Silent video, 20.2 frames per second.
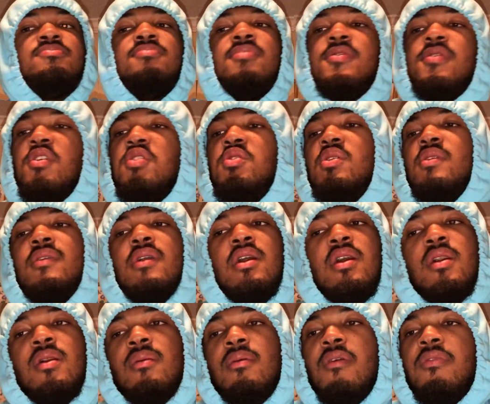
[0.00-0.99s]
Before
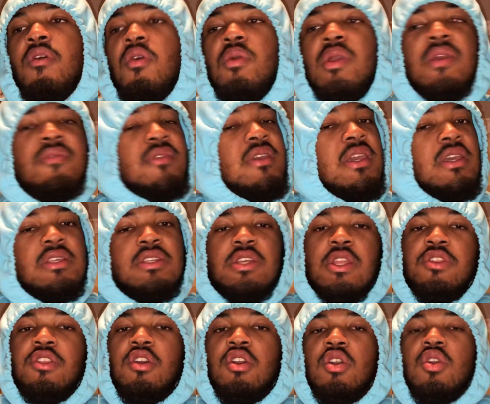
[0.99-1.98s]
we even get to
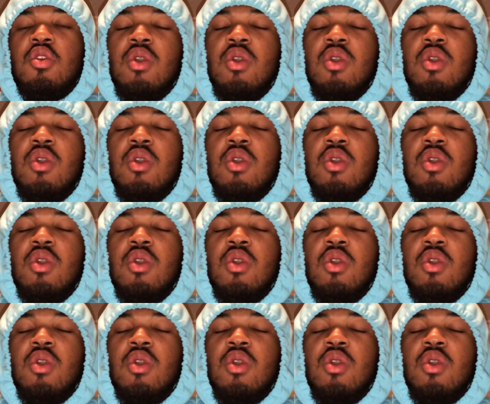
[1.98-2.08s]
the third